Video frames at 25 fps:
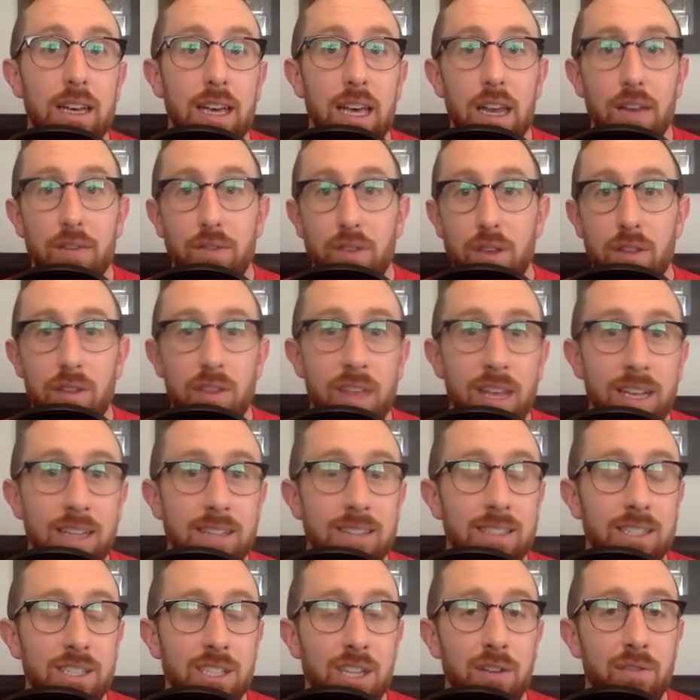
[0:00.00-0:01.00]
And if you think
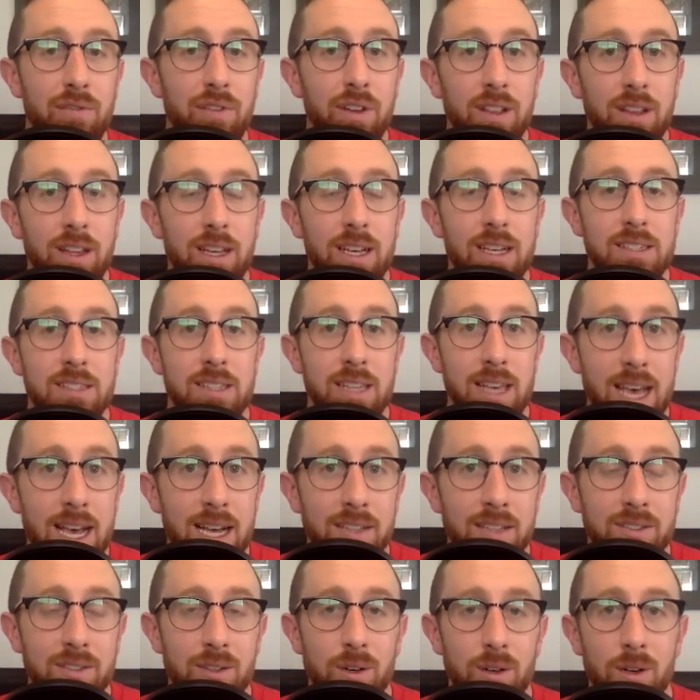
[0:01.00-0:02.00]
TJ Finley is the
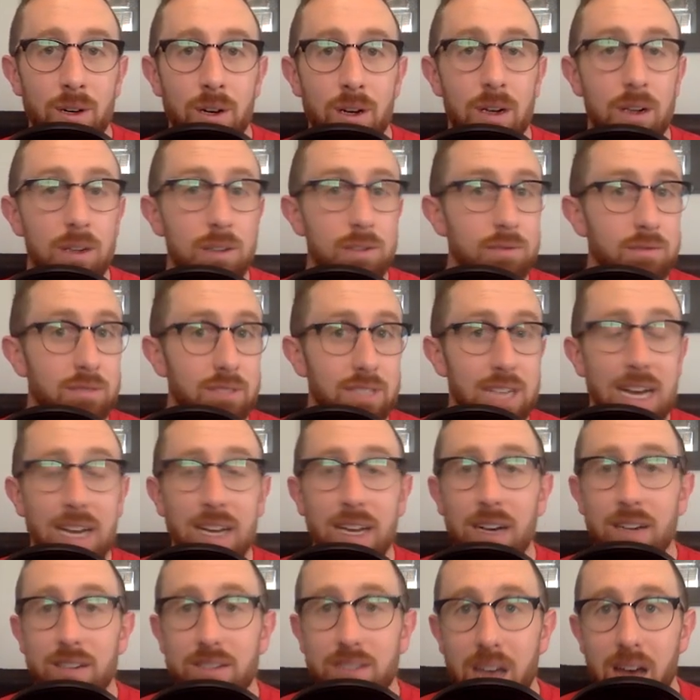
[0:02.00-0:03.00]
answer or
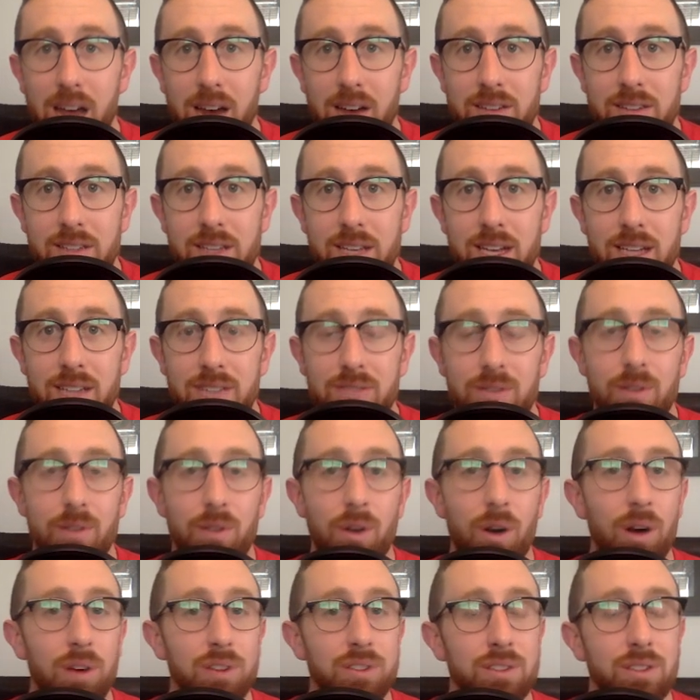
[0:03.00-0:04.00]
Zach Calzada is the answer,
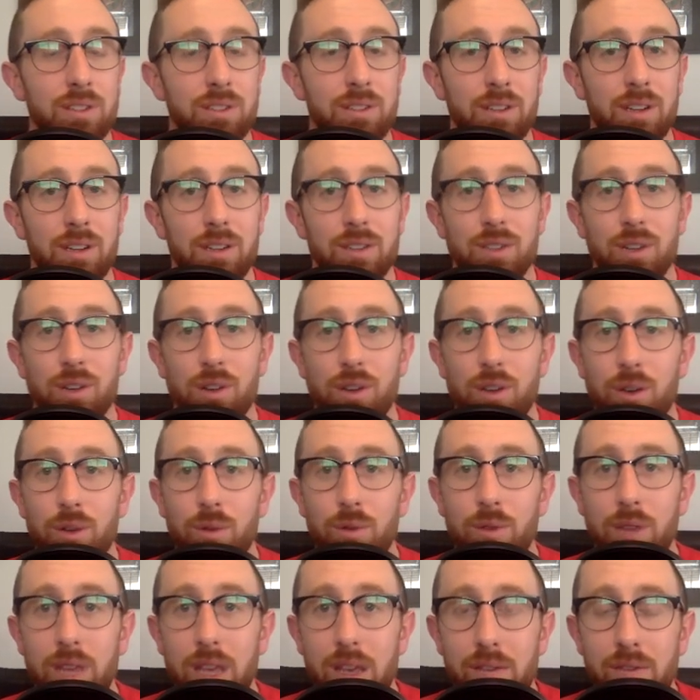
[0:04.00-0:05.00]
they're all of a sudden going to turn a
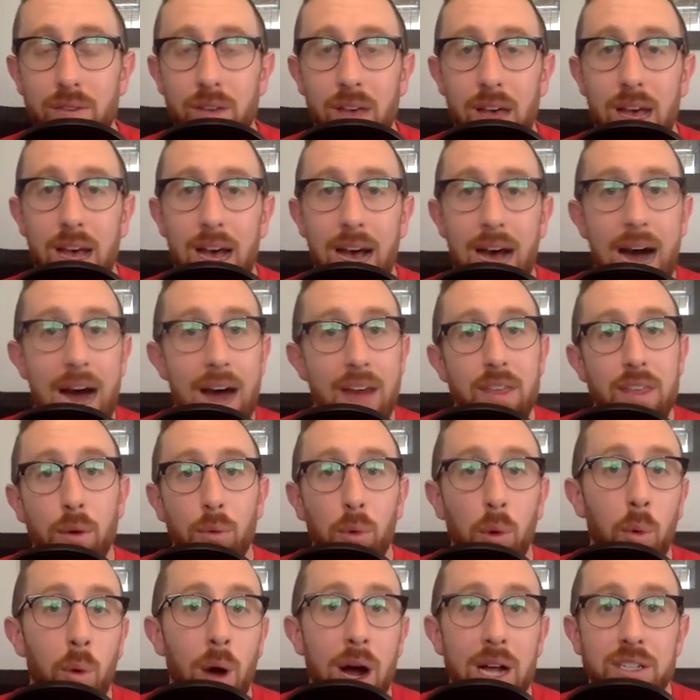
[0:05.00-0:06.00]
new leaf. I
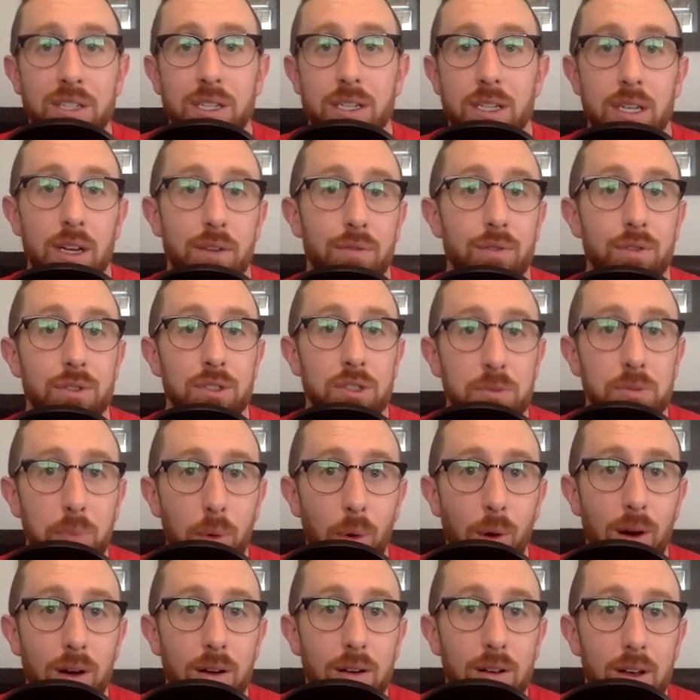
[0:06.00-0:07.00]
think we're watching a different
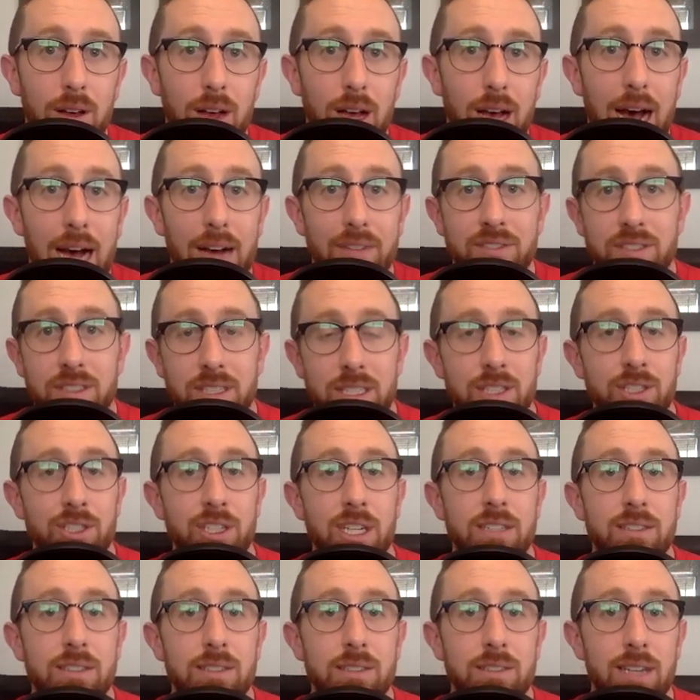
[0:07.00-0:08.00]
sport. I've seen
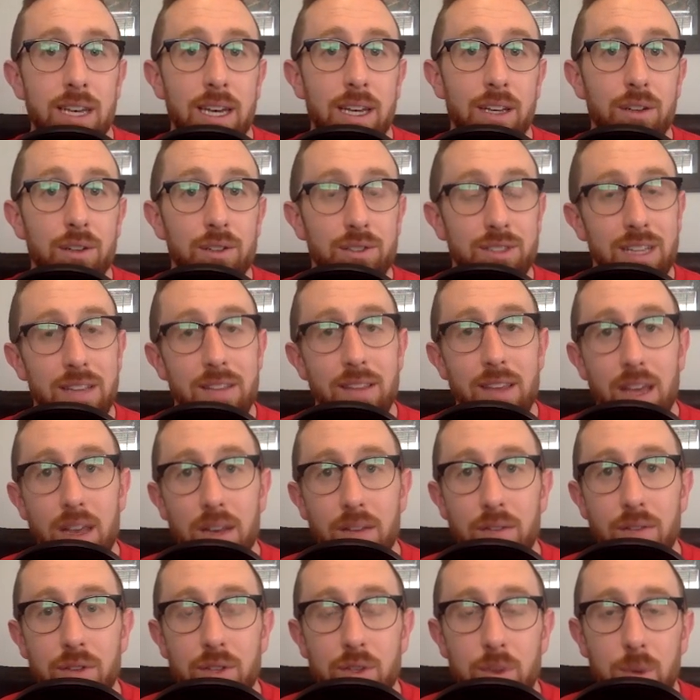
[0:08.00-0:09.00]
JT Daniels at the end
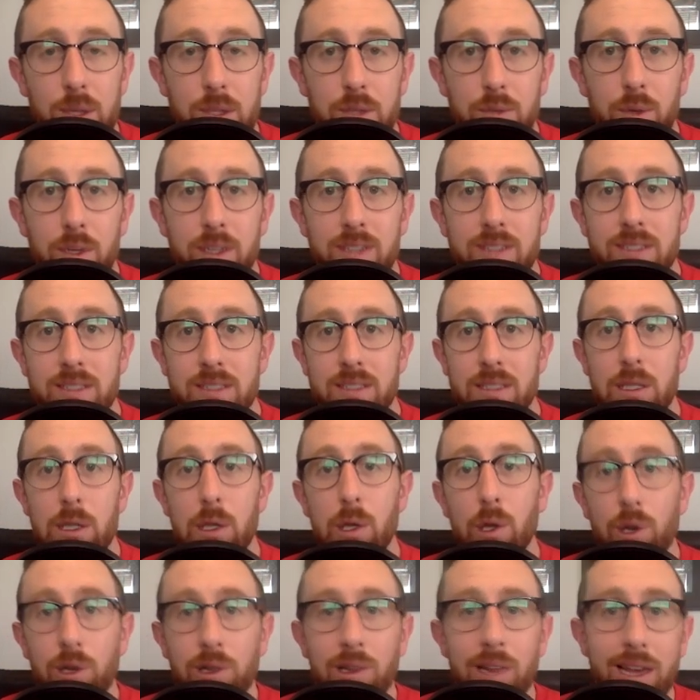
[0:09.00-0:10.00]
of the 2020 season
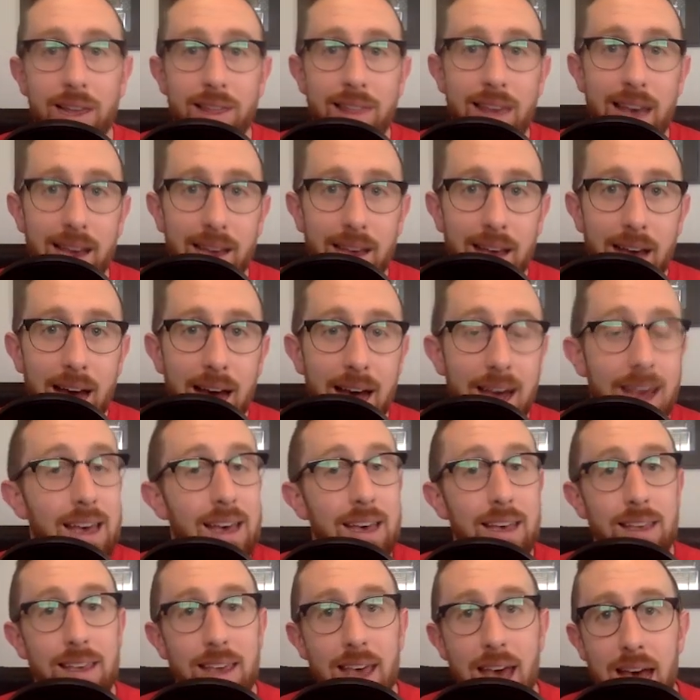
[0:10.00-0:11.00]
look like that guy.
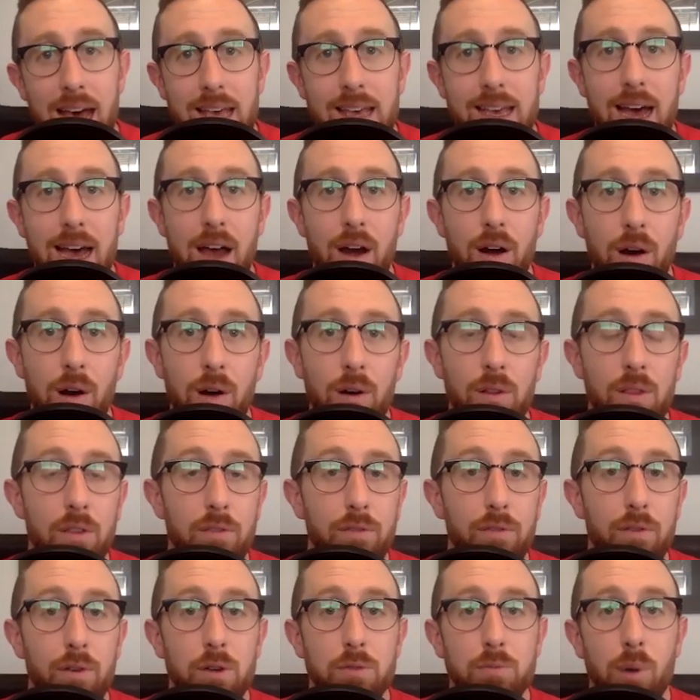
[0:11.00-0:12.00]
Yeah, he got hurt in
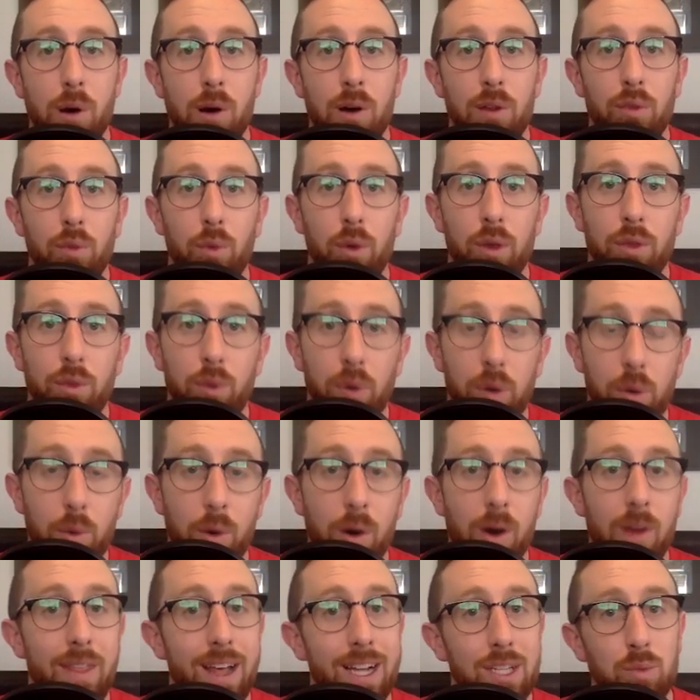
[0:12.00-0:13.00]
the first part of
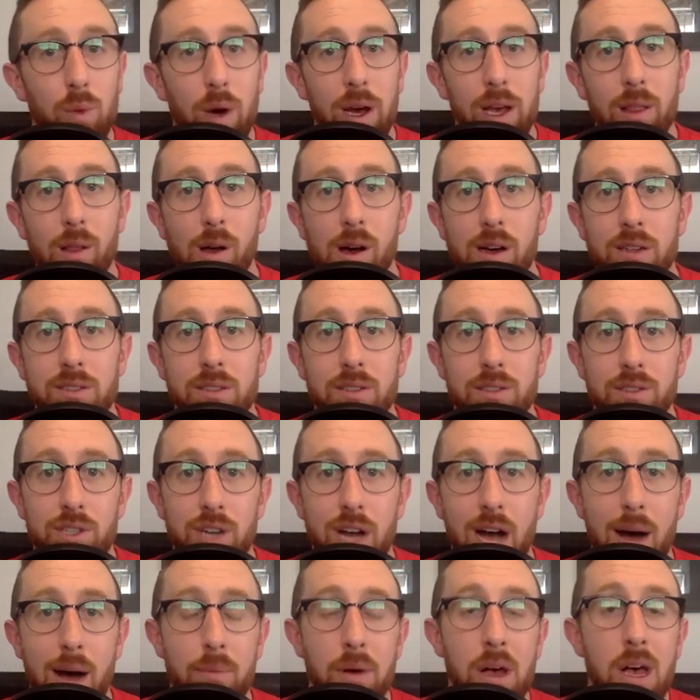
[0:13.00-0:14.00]
2021. That's why he lost his
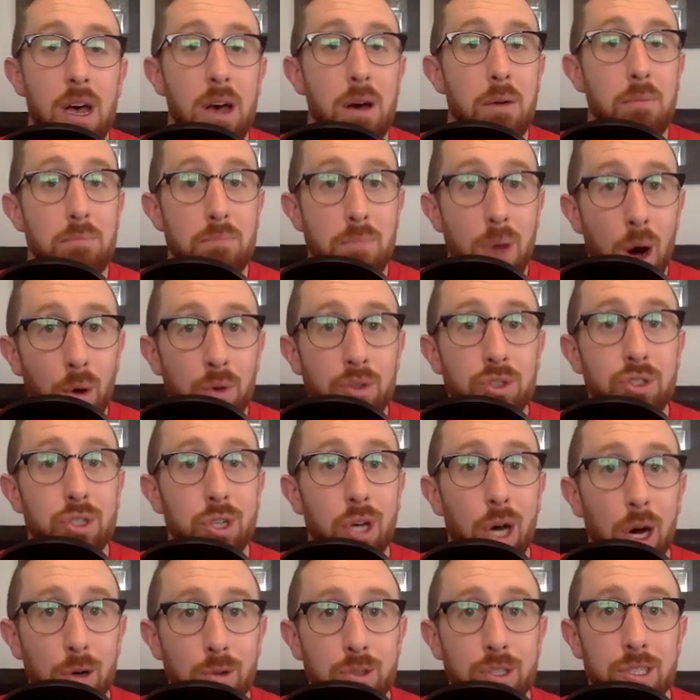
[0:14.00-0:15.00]
job. Most
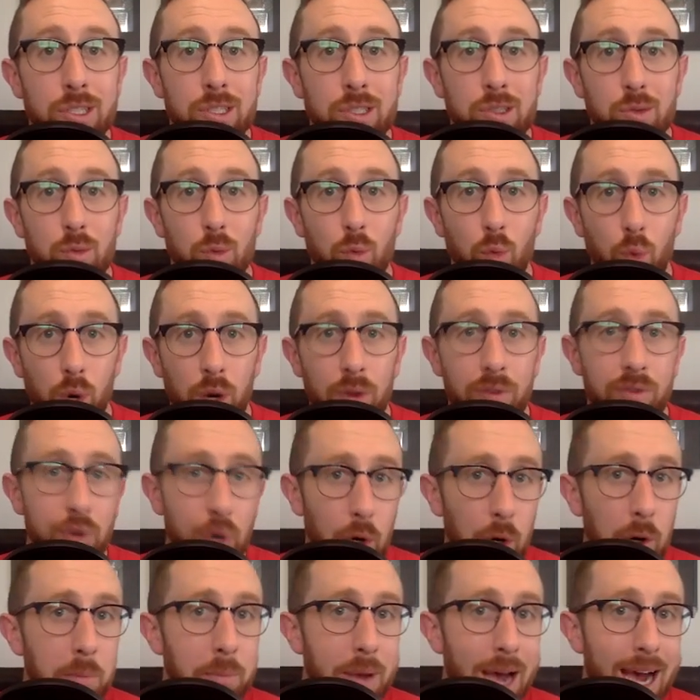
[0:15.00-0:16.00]
coaches would have
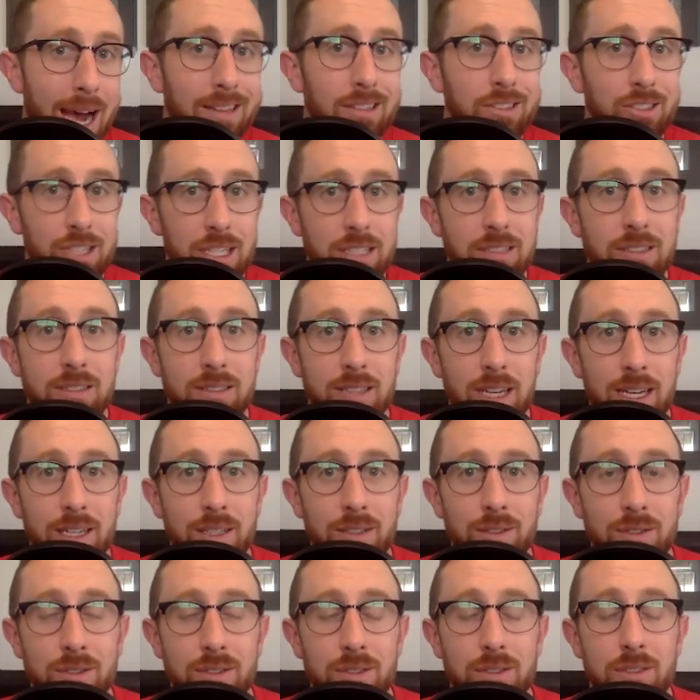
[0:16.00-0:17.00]
turned back to JT
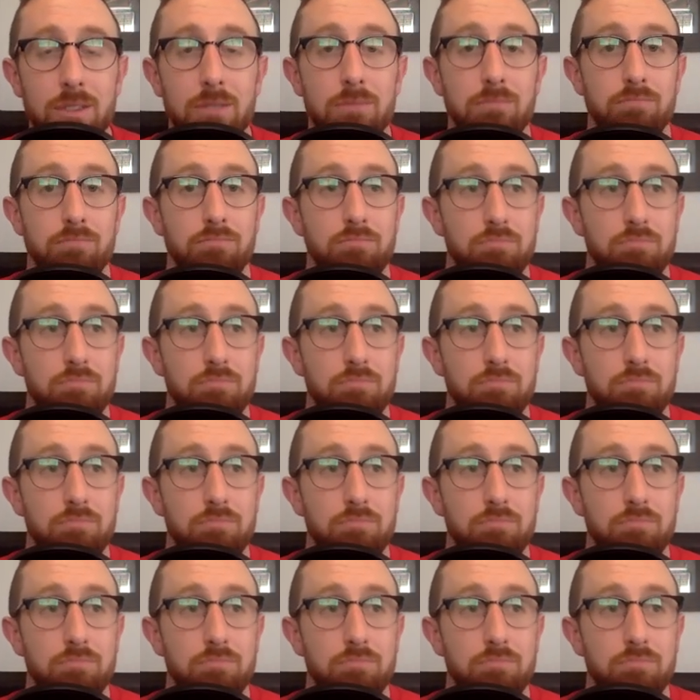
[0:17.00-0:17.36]
Daniels.